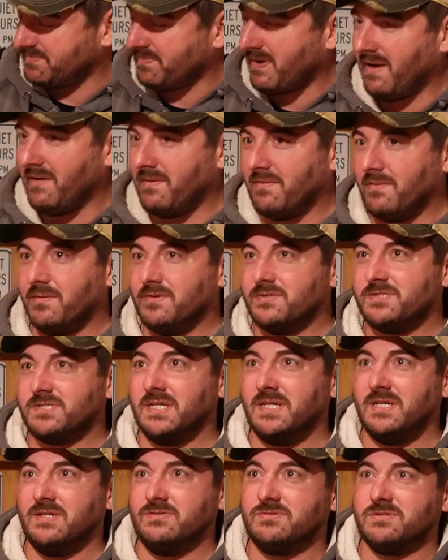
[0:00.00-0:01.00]
probably the most
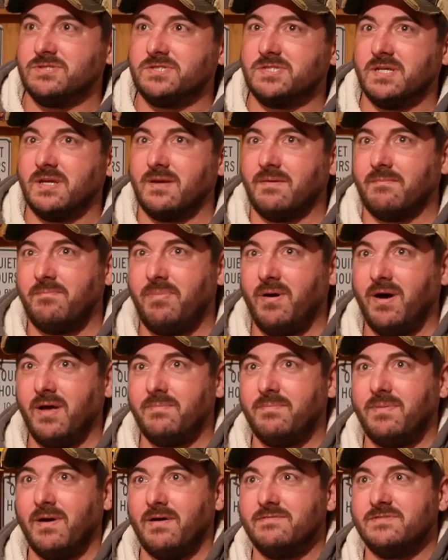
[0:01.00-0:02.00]
interesting
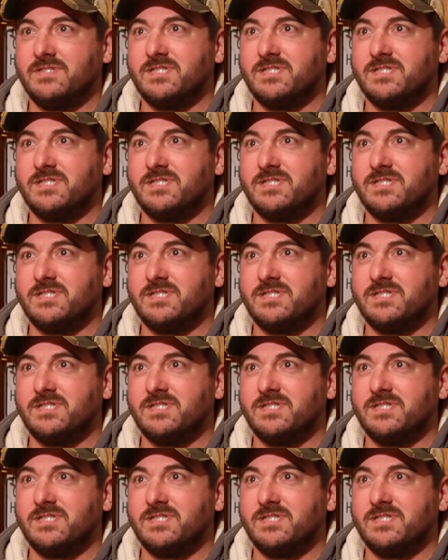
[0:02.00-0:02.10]
pipe I've